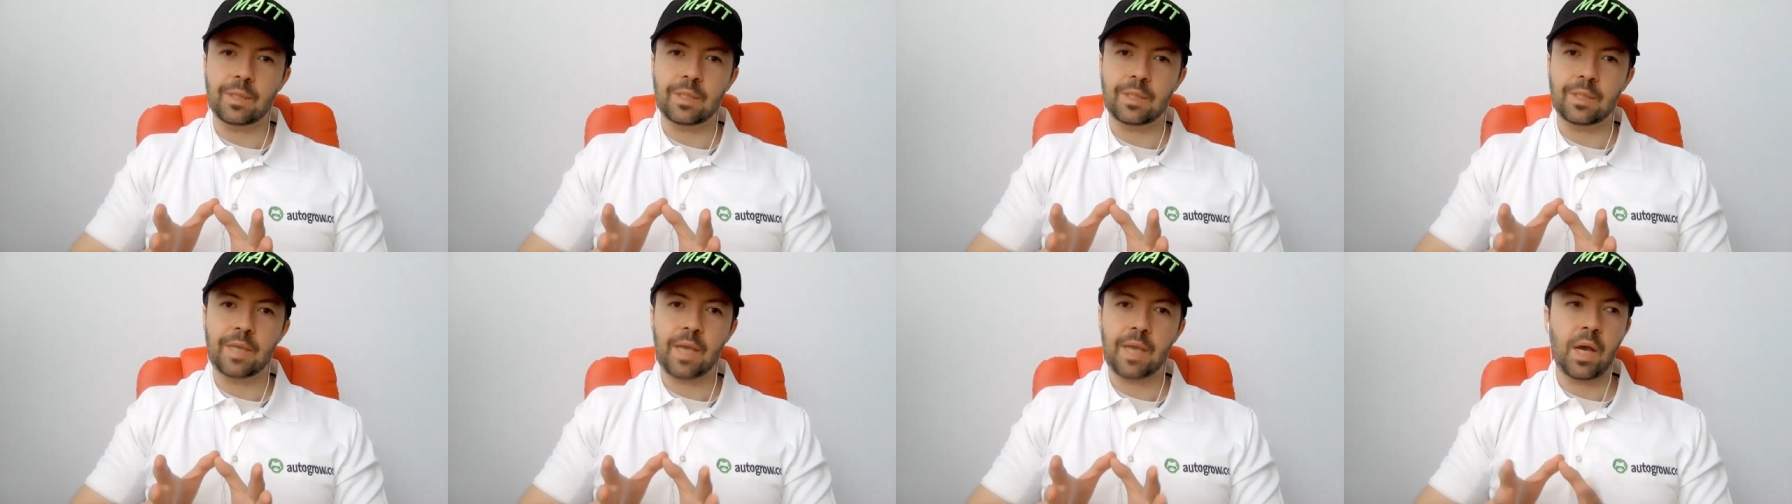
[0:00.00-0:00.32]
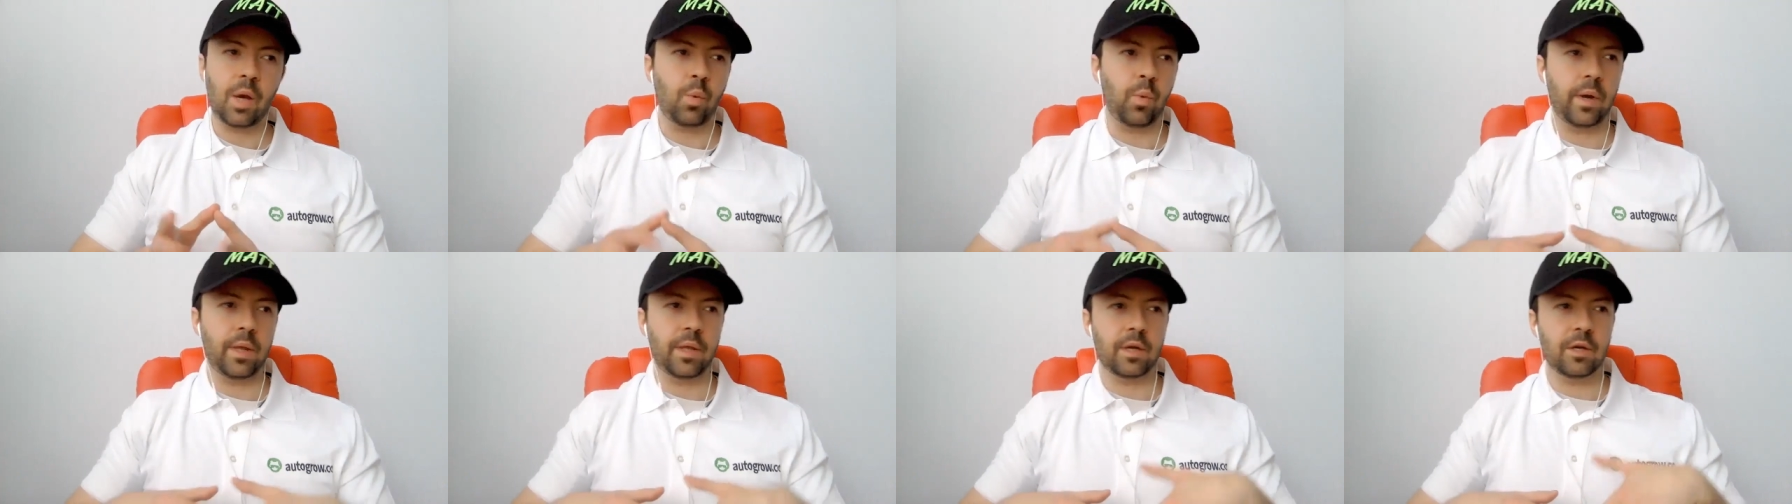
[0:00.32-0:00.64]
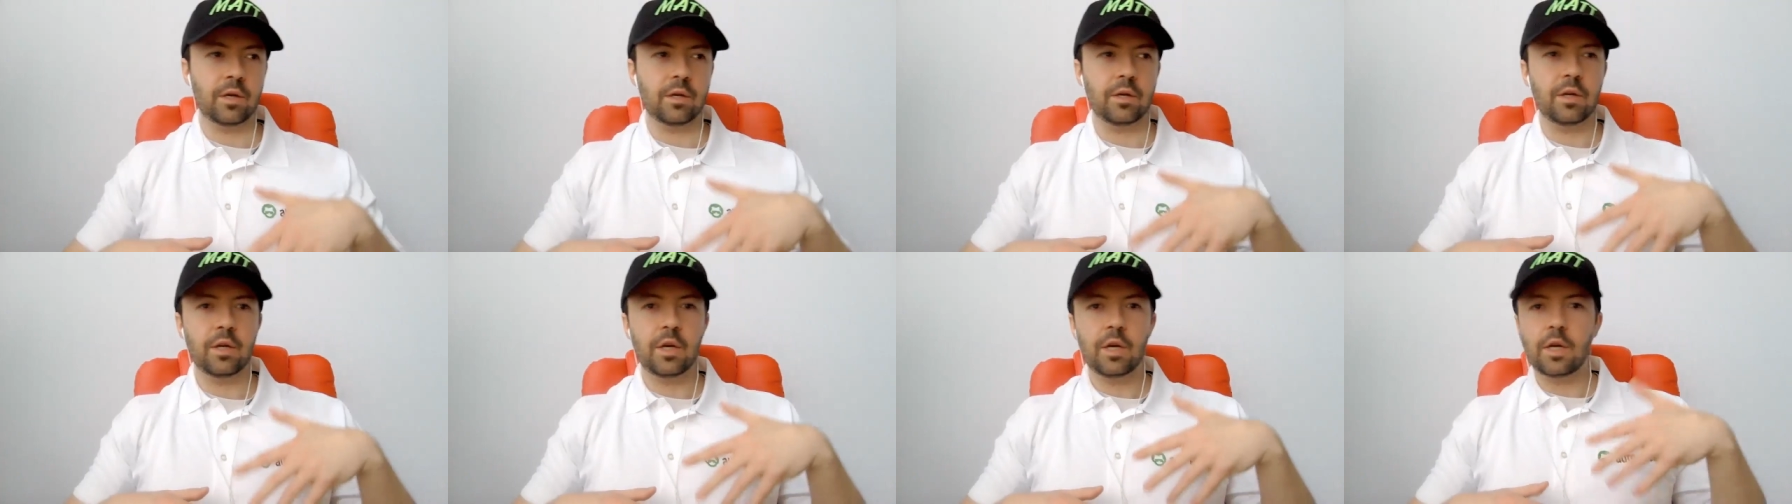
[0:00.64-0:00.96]
sell,
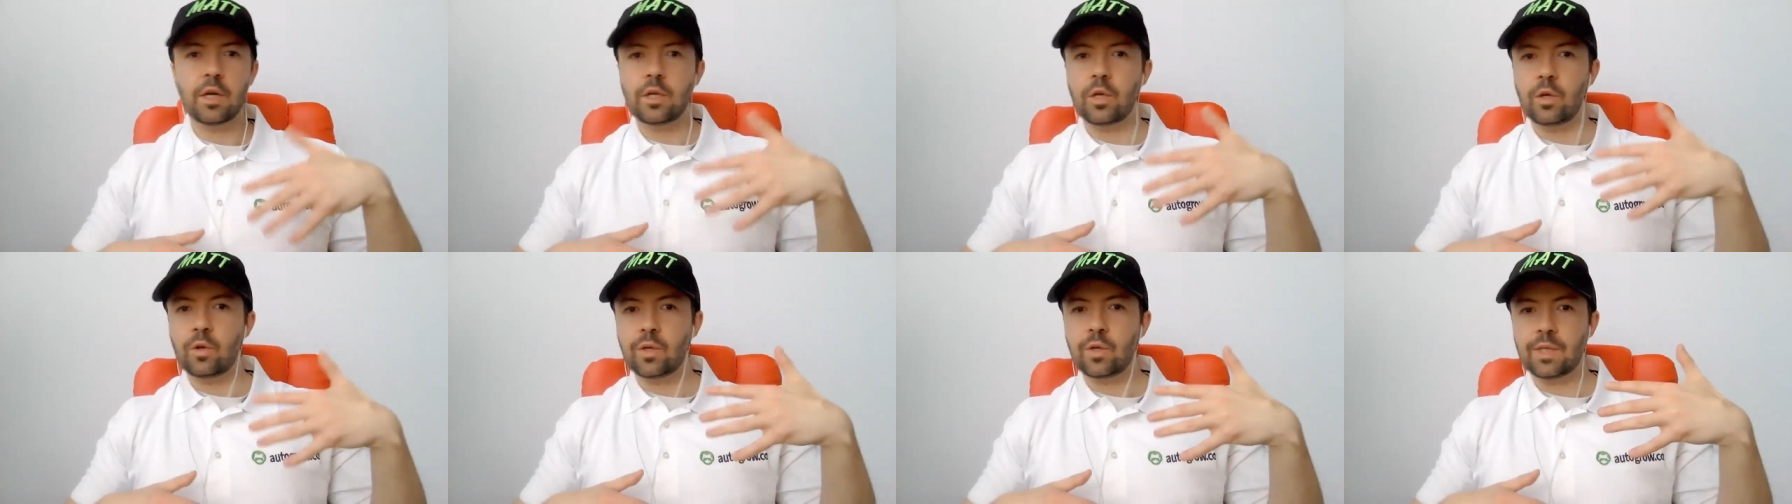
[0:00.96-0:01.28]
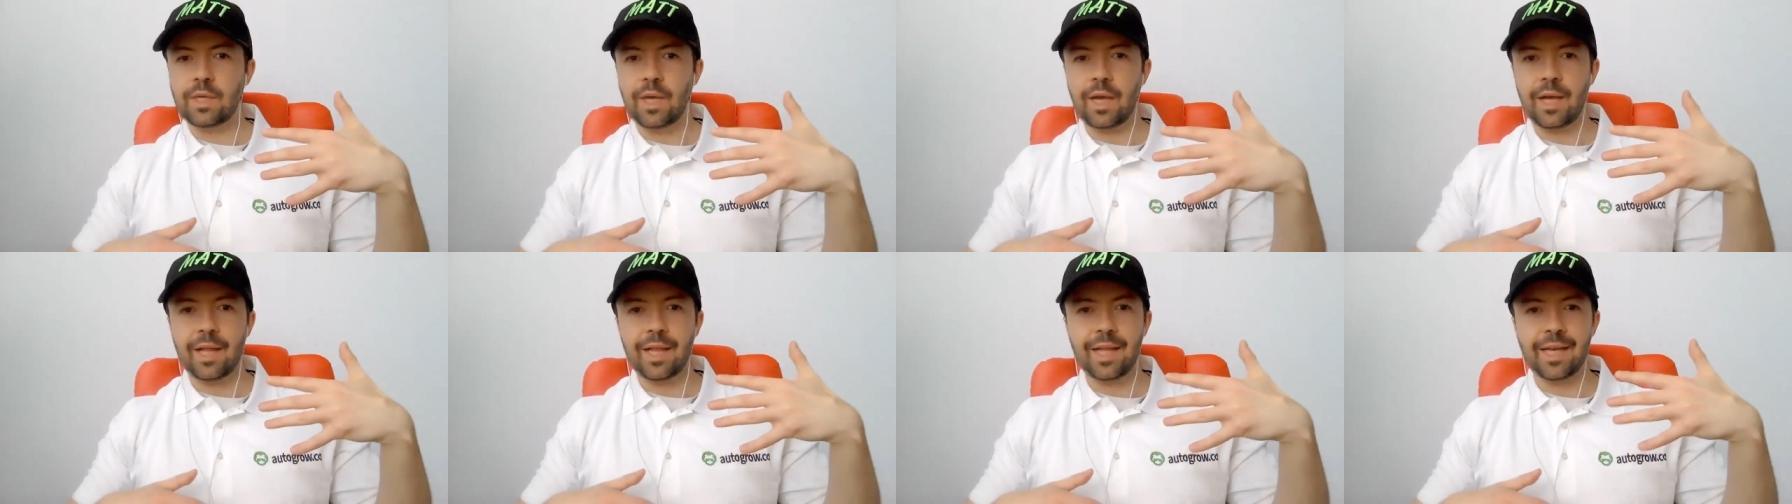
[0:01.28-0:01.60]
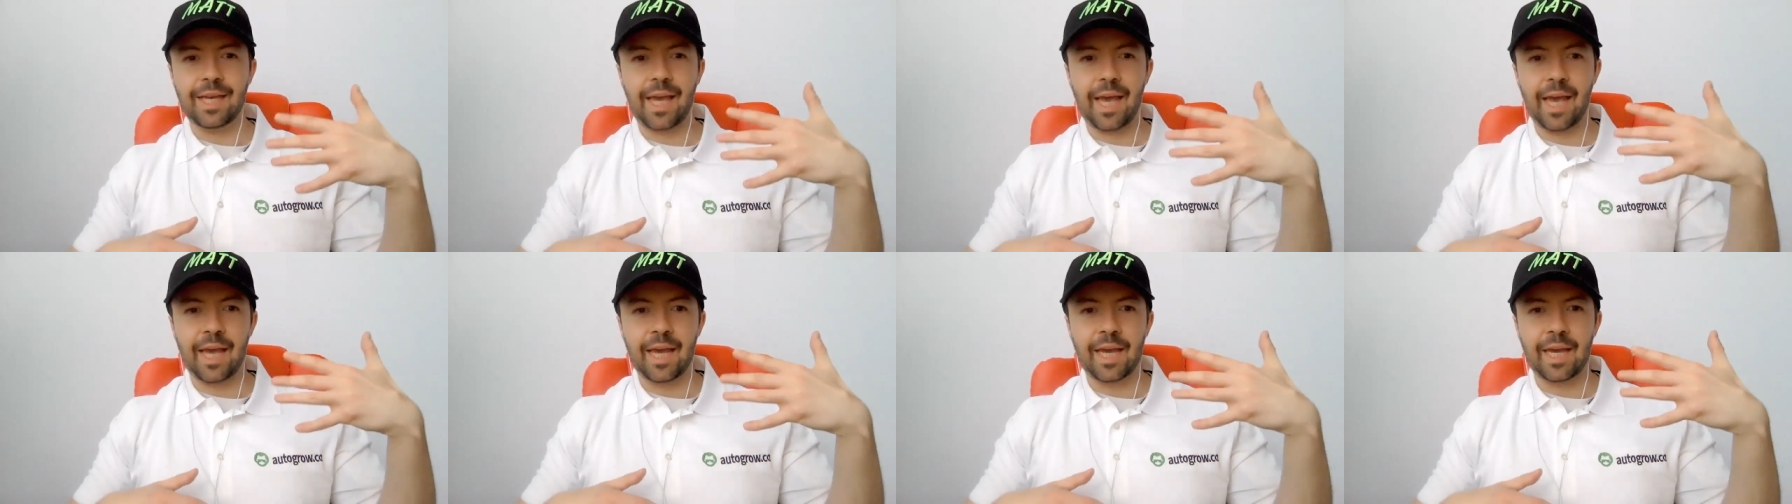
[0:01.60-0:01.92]
whether you're selling
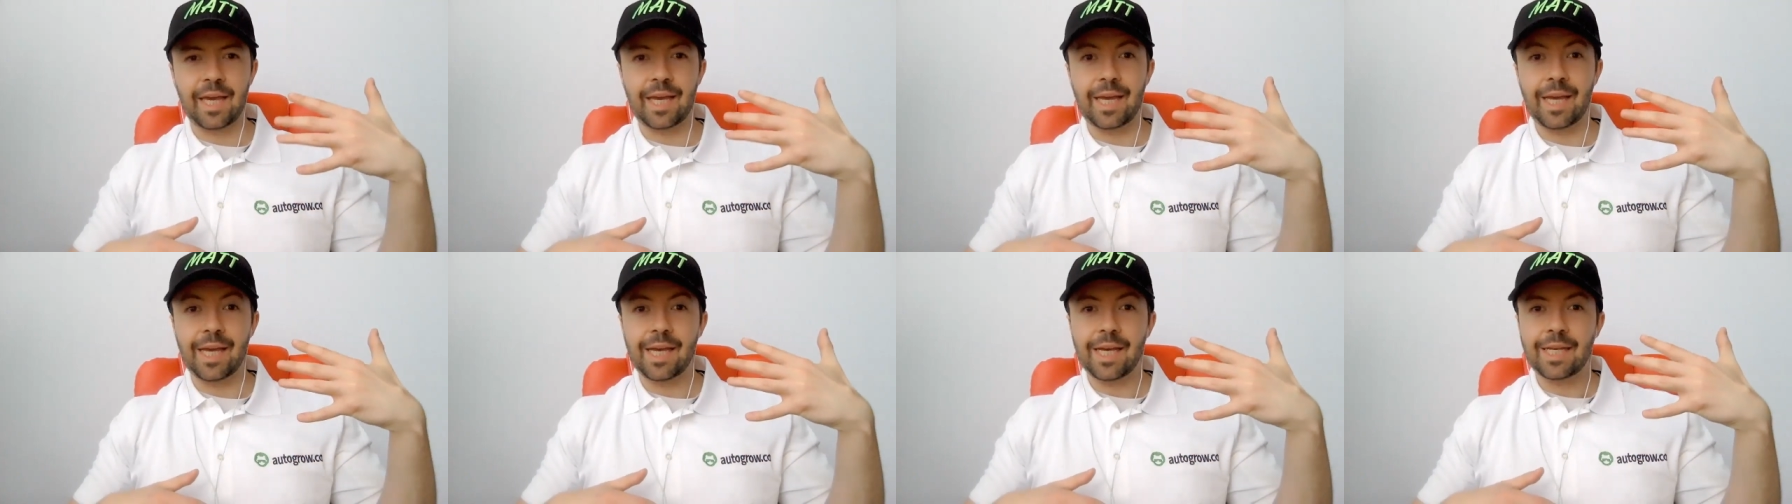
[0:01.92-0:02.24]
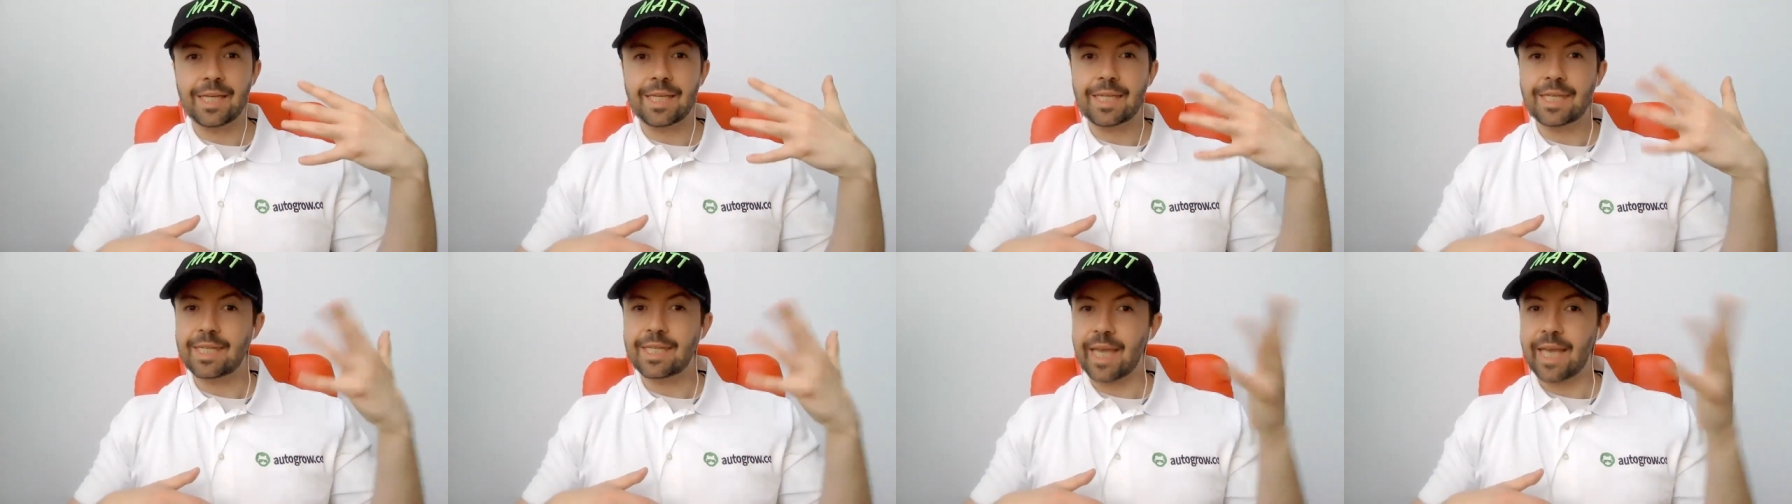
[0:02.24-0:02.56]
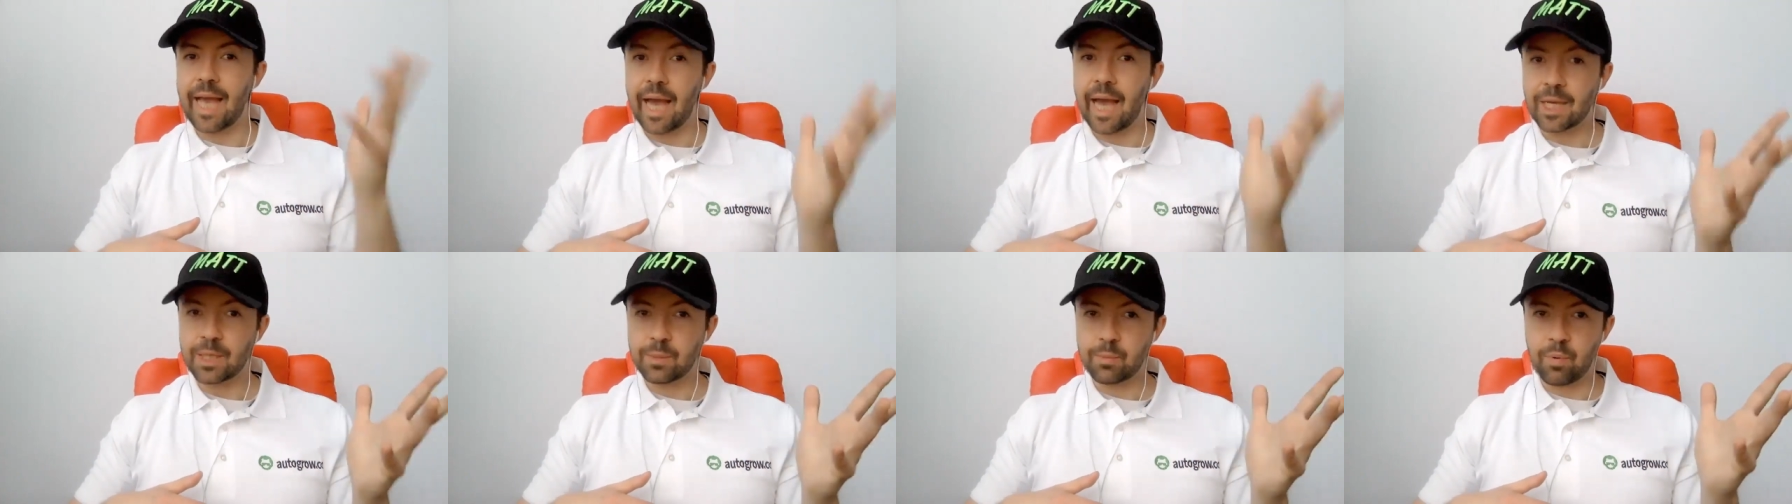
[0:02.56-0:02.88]
a
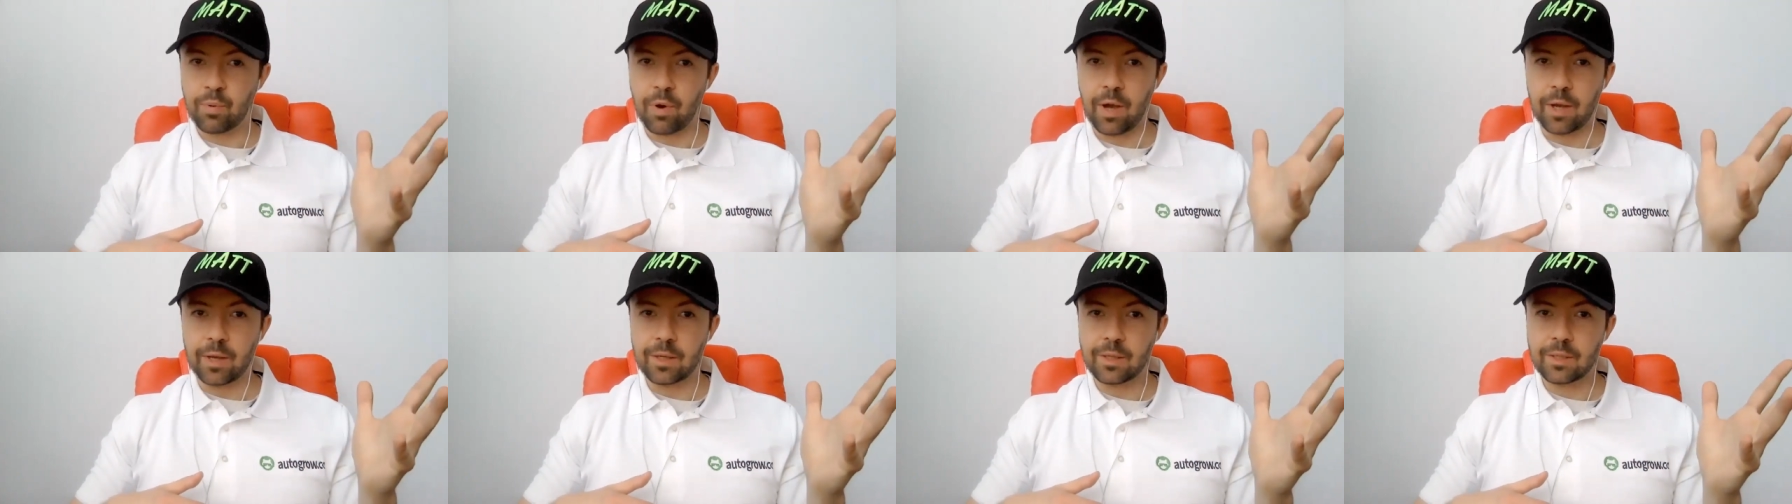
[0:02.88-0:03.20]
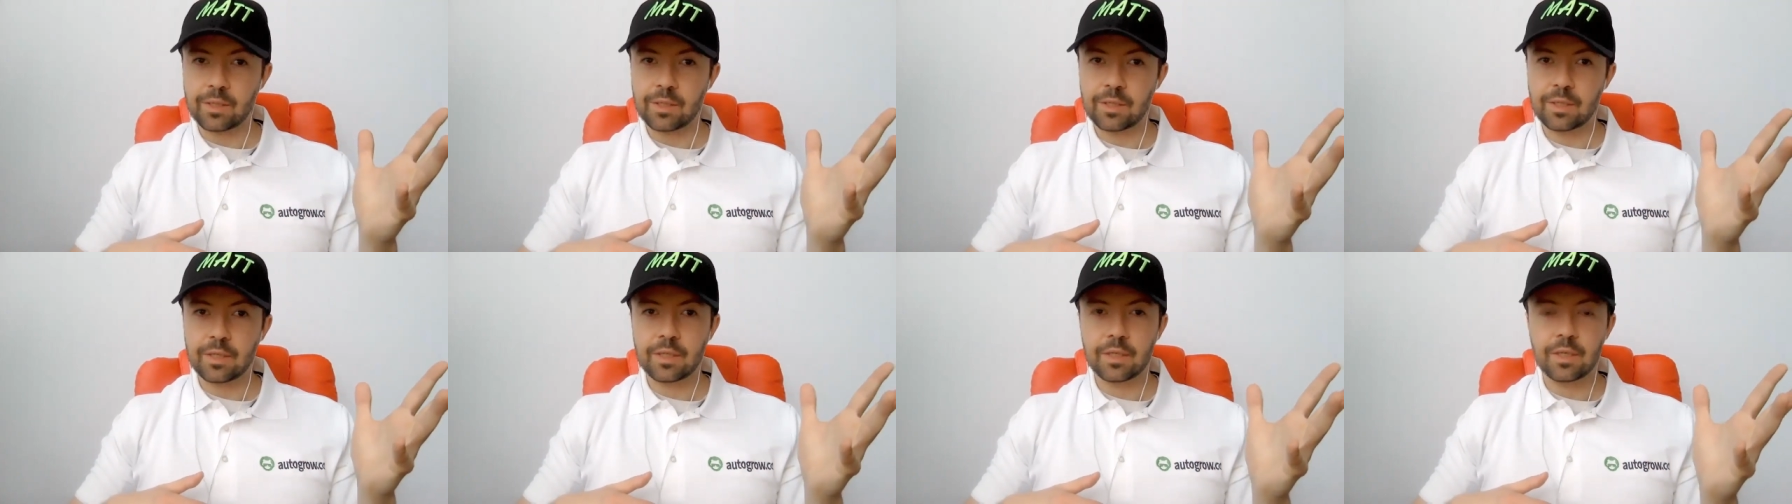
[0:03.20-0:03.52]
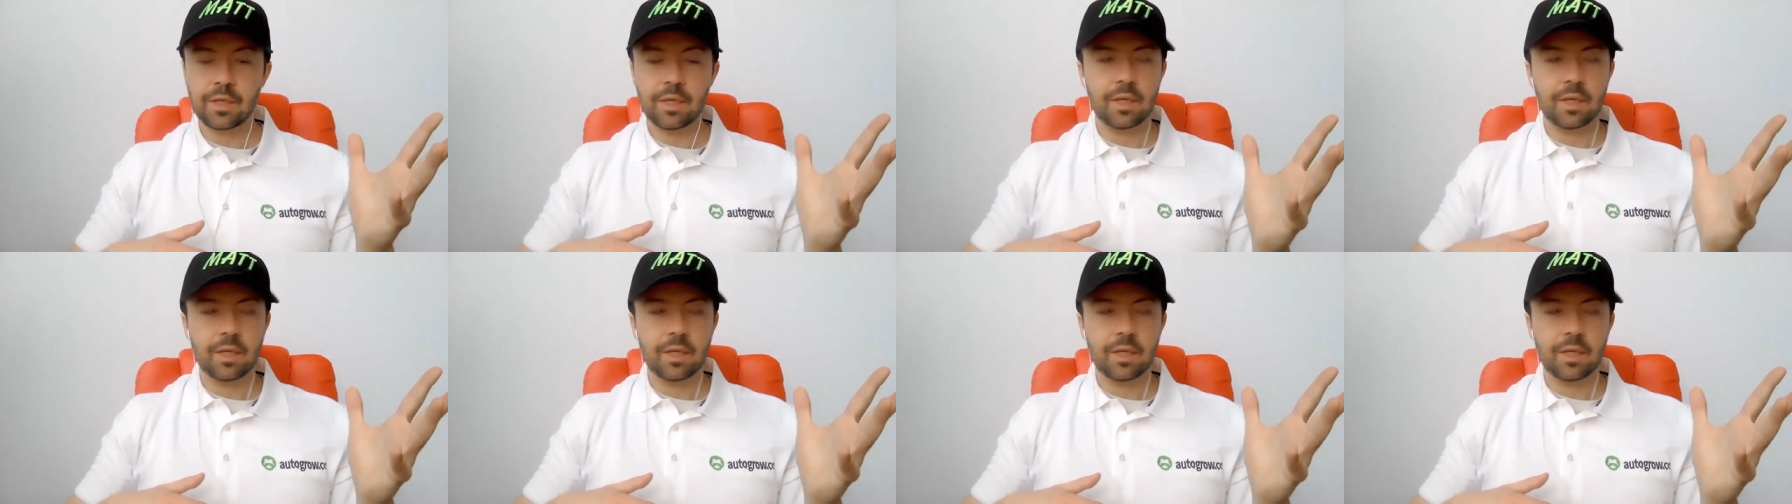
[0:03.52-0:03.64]
SaaS products,